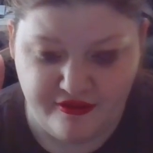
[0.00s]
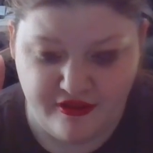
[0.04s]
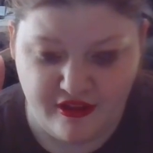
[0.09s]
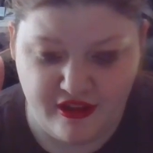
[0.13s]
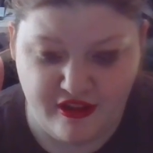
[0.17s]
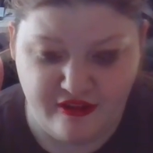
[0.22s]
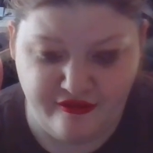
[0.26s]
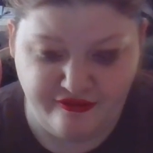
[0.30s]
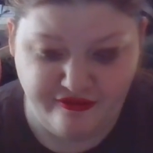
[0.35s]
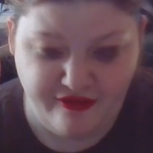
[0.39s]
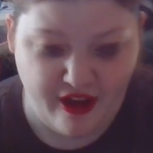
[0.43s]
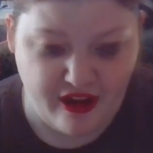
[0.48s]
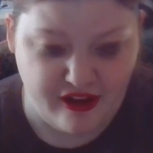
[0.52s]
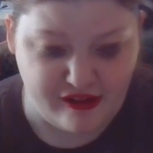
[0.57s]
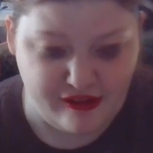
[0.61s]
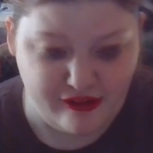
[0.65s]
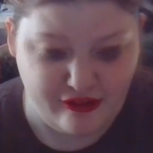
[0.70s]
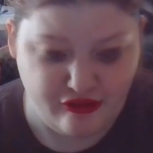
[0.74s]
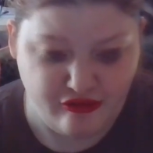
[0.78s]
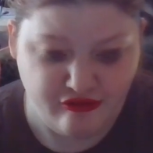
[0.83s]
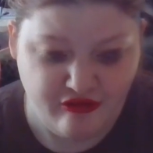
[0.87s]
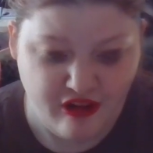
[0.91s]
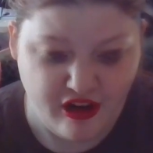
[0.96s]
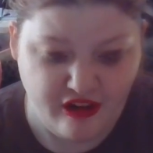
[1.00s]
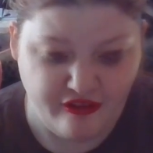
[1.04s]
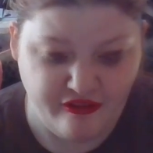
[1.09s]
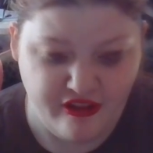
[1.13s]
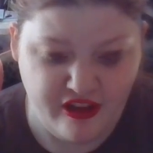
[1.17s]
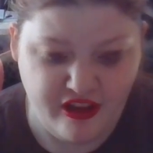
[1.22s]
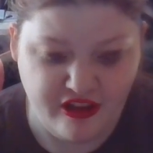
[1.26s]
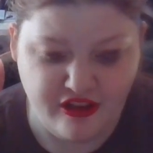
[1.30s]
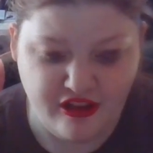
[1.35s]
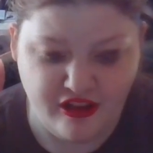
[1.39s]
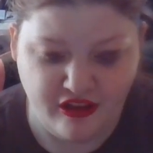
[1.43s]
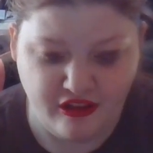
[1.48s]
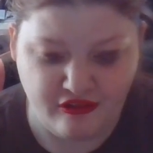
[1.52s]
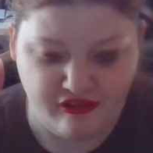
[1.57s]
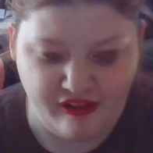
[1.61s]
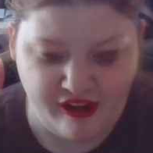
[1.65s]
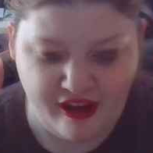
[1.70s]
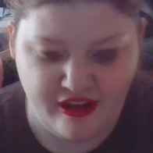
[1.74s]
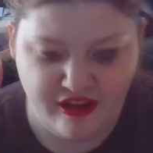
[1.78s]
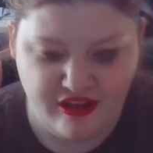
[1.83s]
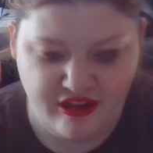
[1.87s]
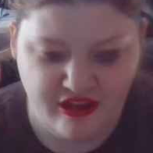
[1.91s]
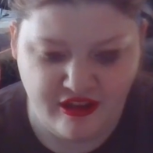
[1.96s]
in fact, grow in the
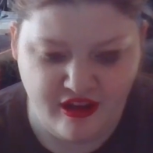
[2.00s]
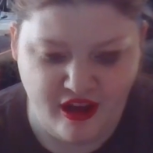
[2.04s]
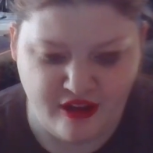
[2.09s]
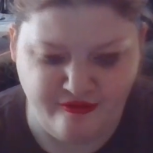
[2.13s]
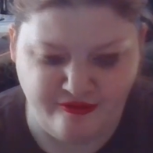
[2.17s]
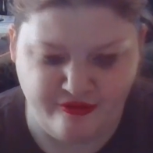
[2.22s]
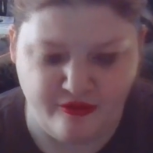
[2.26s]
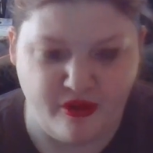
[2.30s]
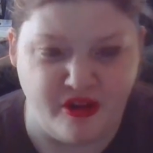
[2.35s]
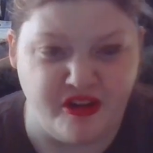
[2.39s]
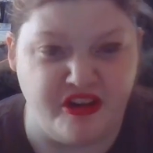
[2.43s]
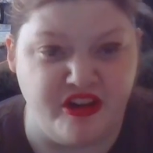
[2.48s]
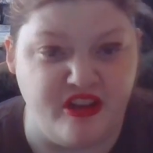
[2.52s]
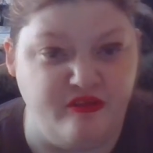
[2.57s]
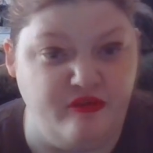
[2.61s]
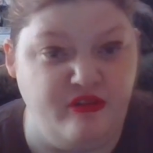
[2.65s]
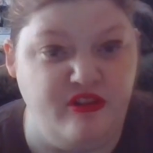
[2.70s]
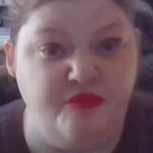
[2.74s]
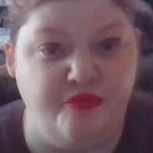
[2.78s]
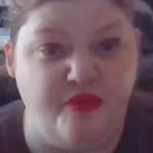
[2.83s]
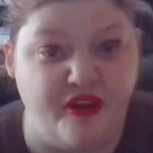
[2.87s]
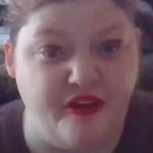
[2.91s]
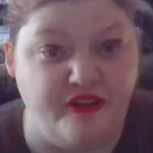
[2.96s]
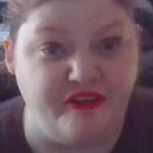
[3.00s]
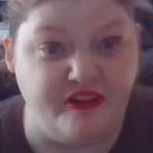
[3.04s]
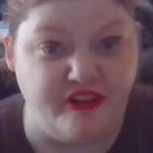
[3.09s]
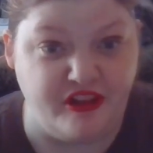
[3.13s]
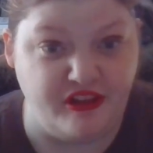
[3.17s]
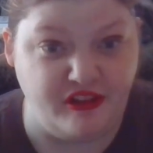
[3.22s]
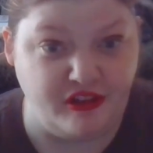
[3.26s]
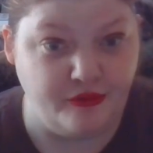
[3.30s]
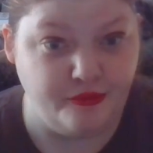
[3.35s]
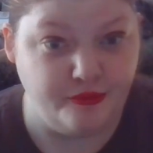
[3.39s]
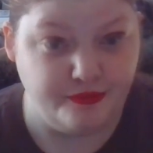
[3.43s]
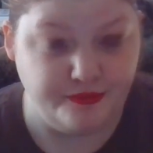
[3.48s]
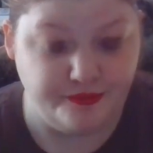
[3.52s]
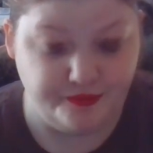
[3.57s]
location of where he was buried.